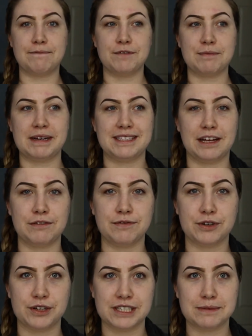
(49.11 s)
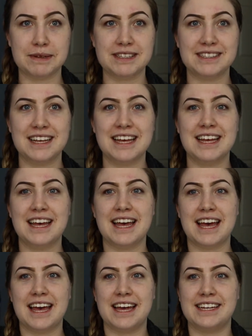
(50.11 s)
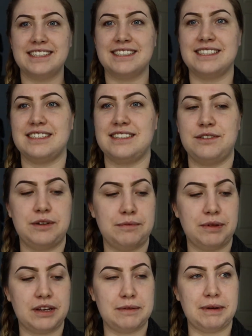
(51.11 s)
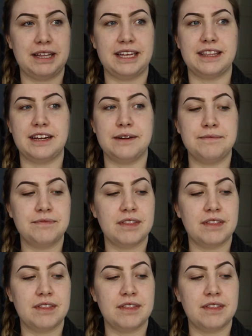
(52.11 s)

for myself for Christmas, and oh, I'm blocking my light there.